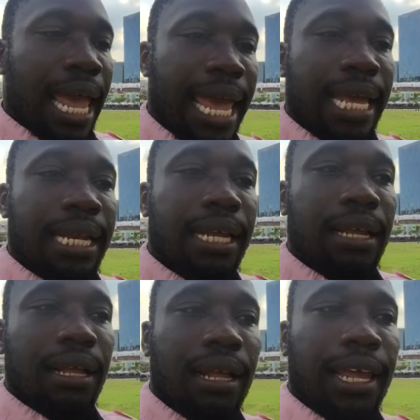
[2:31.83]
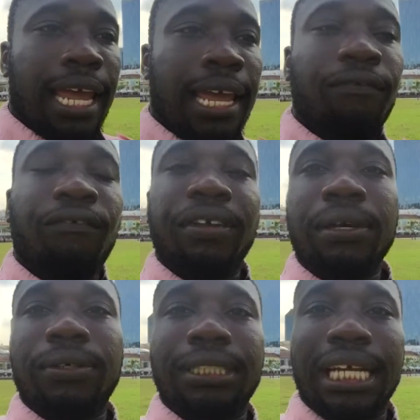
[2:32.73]
And it
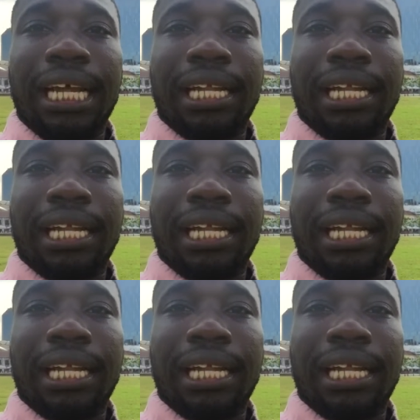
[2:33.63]
feels